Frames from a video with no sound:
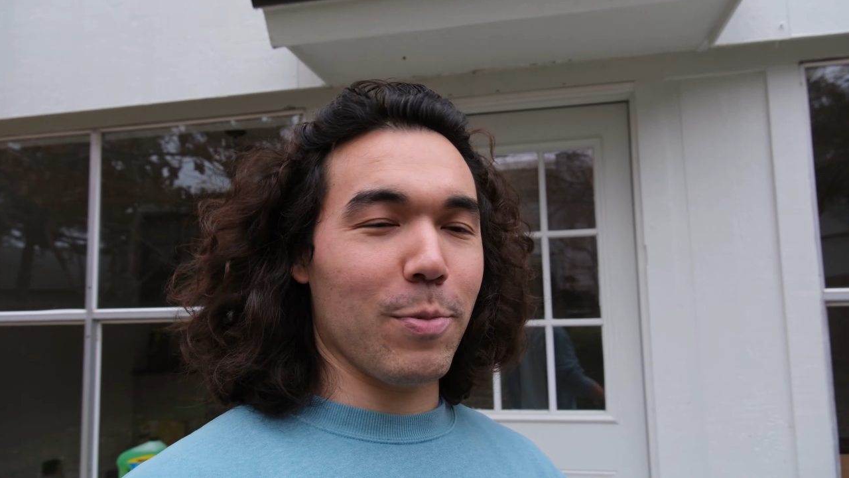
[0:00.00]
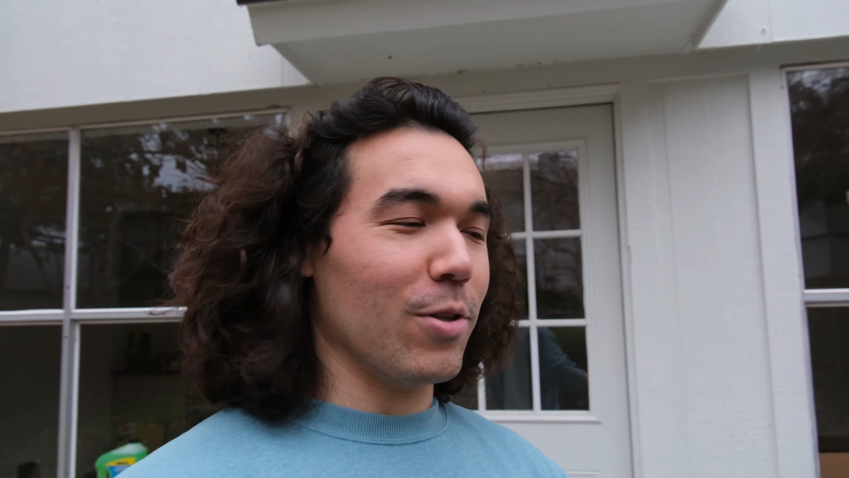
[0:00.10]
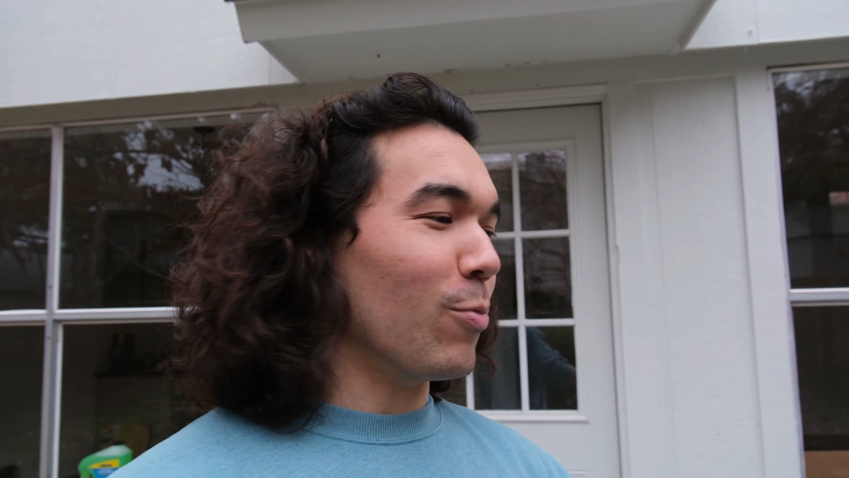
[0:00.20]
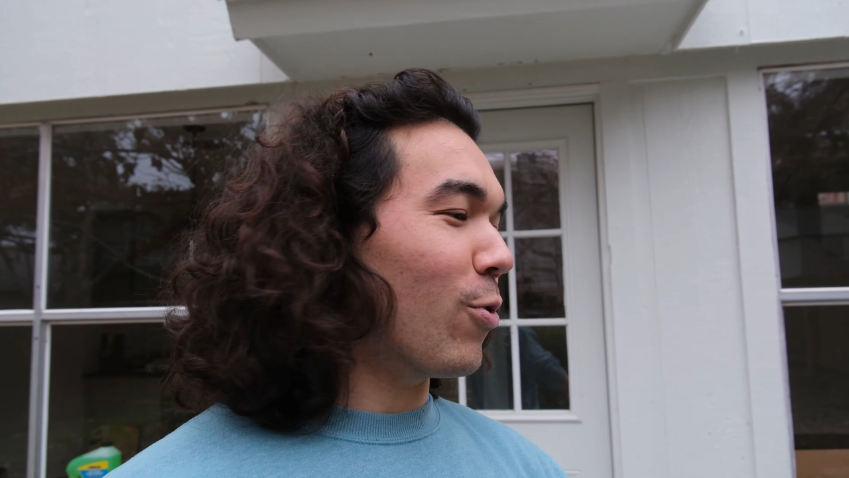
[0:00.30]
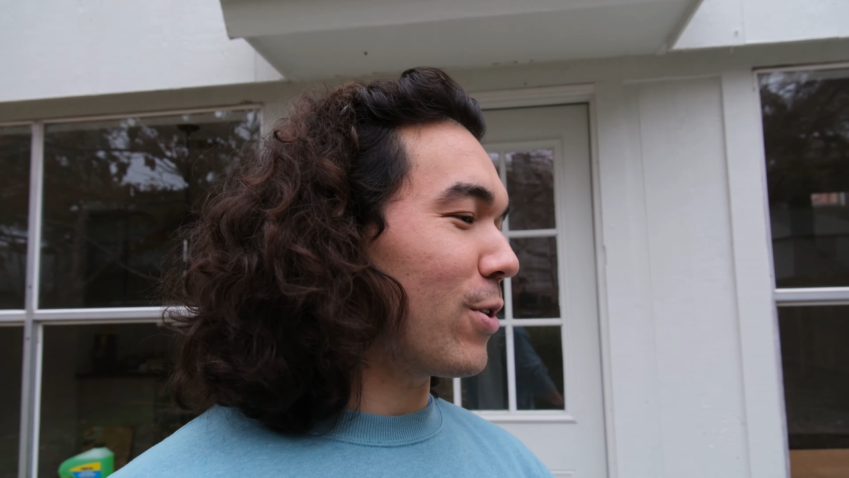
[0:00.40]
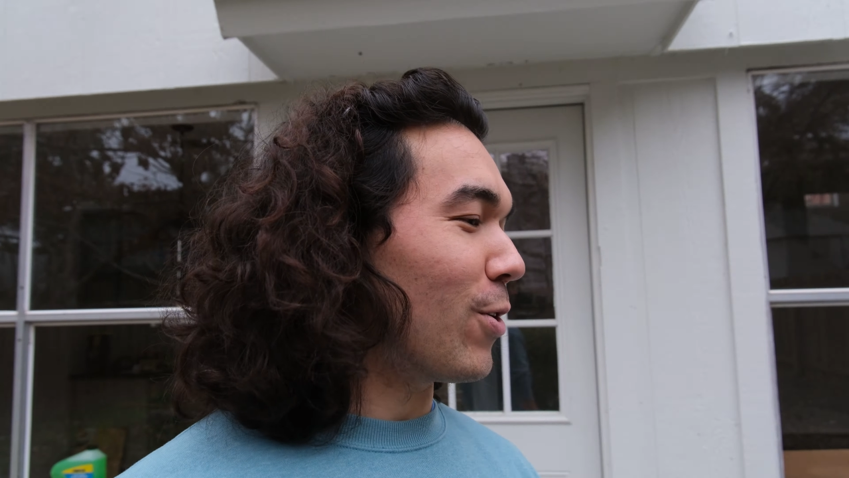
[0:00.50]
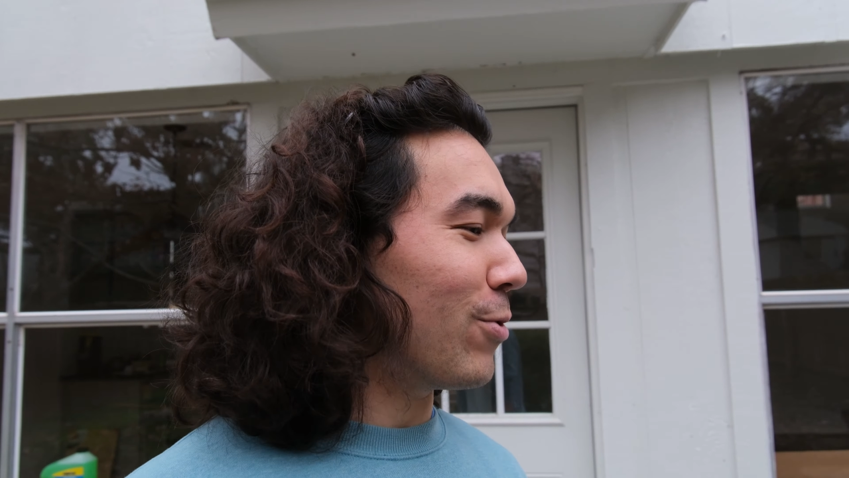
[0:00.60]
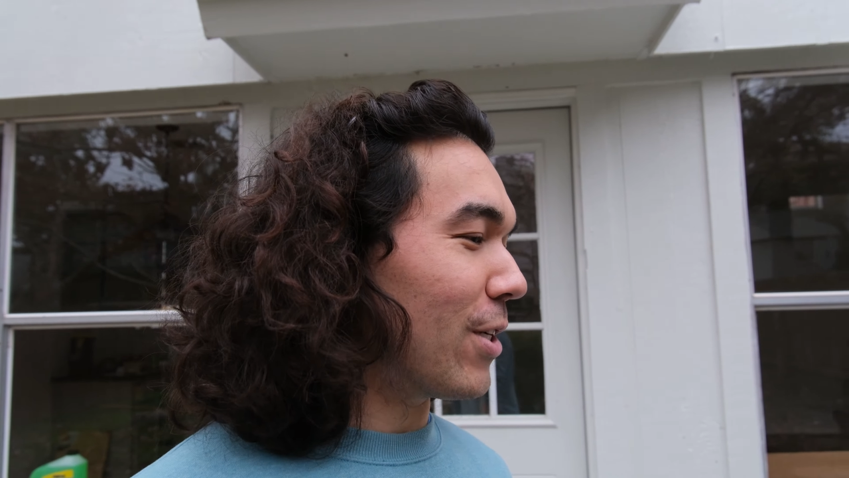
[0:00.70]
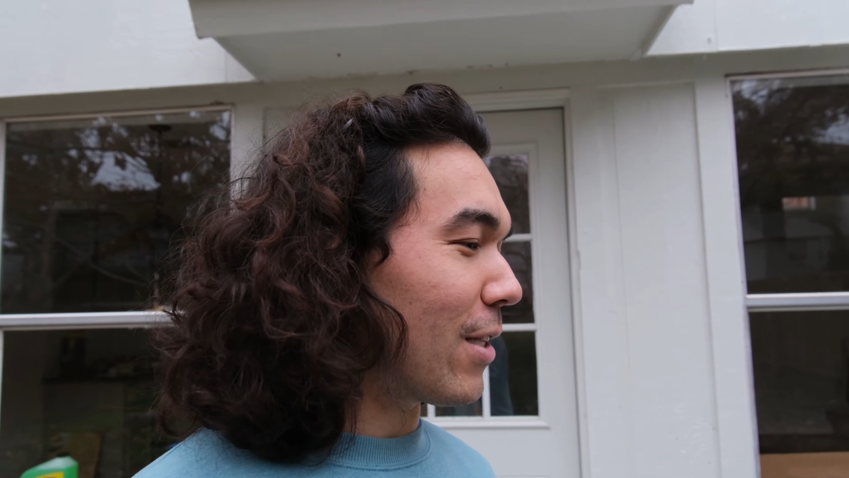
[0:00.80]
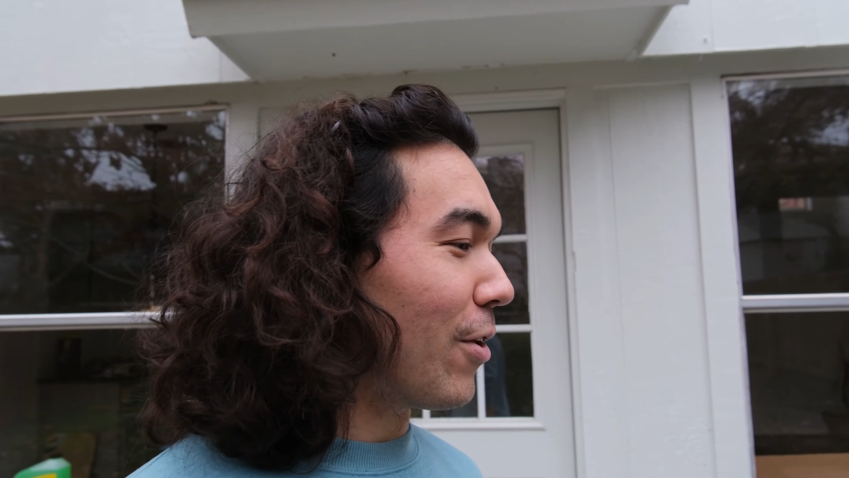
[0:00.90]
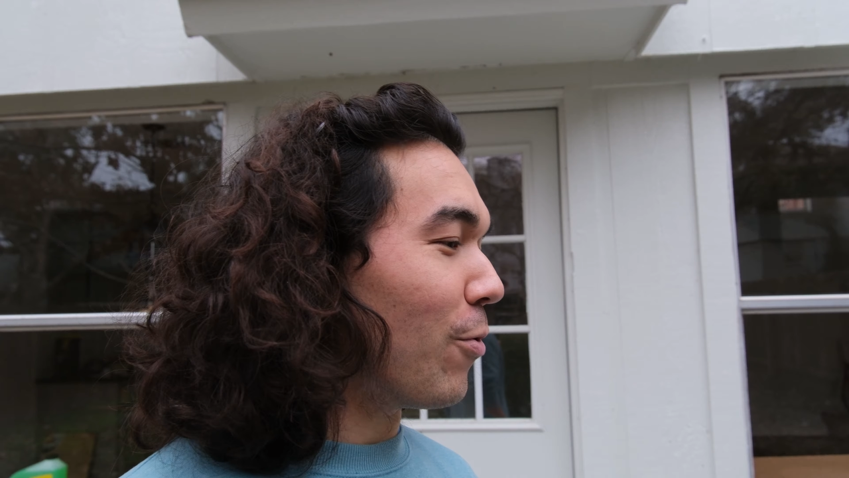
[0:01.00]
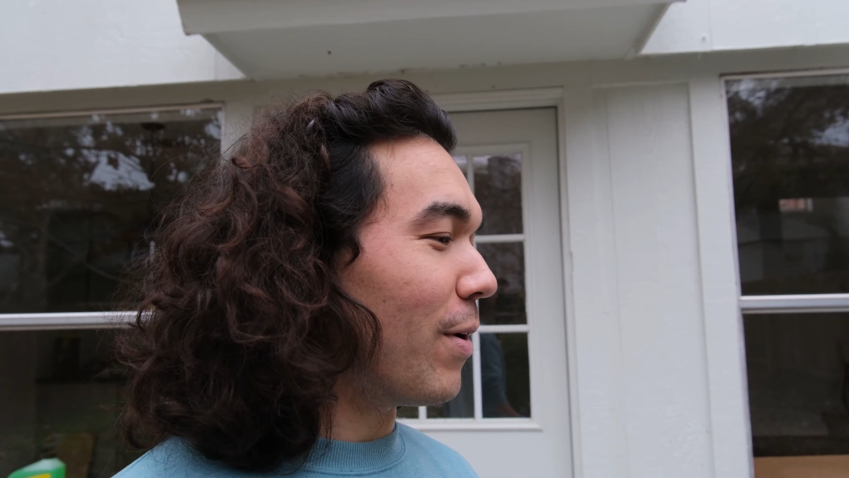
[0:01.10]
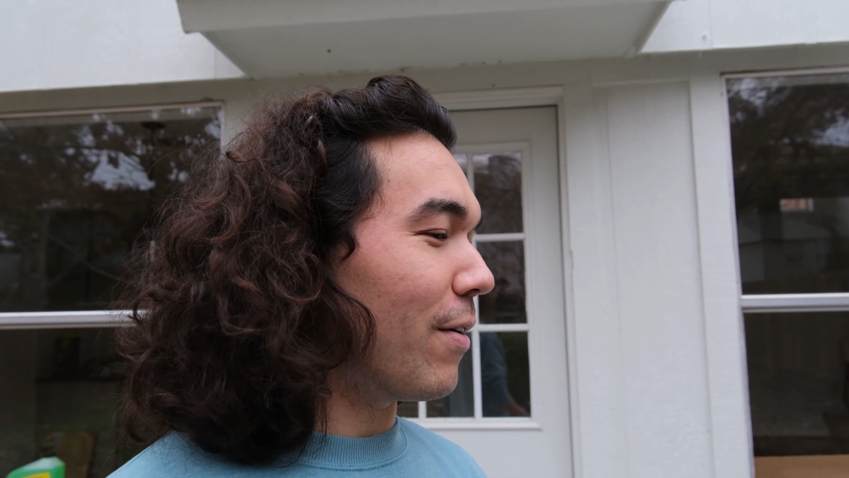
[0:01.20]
but they're more so just a little bit